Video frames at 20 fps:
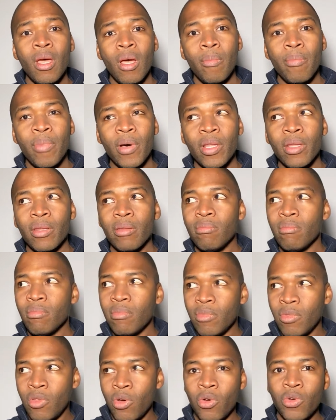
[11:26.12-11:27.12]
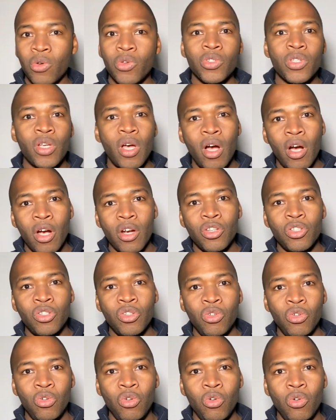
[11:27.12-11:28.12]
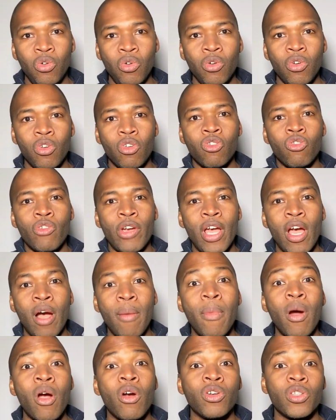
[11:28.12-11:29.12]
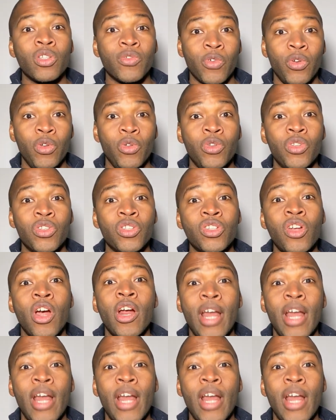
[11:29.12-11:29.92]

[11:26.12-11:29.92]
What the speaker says: But those are two great Amaros for you to start